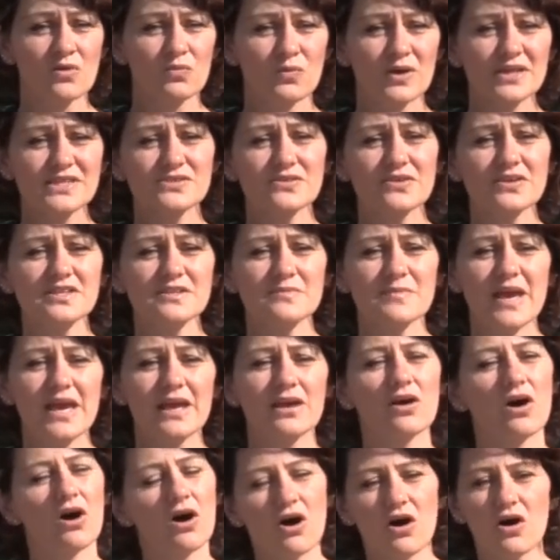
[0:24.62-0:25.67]
What's going to
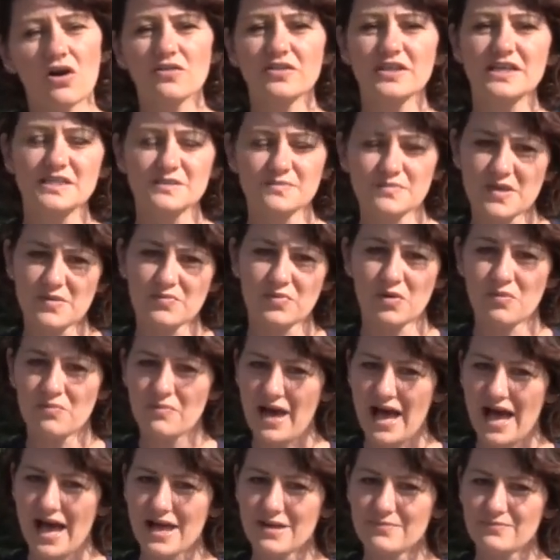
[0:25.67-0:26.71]
make all these people
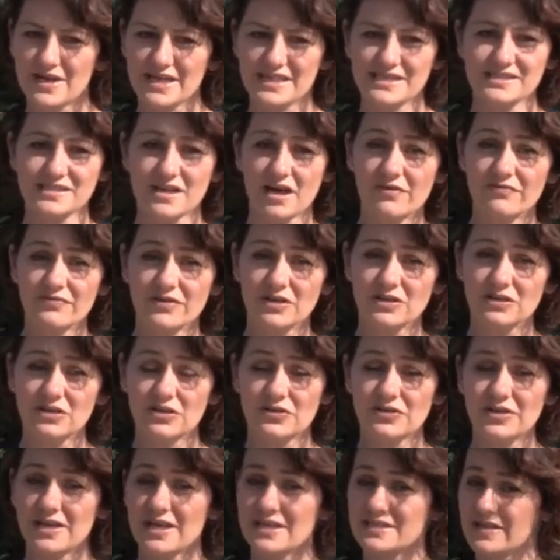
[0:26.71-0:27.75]
mad, myself included,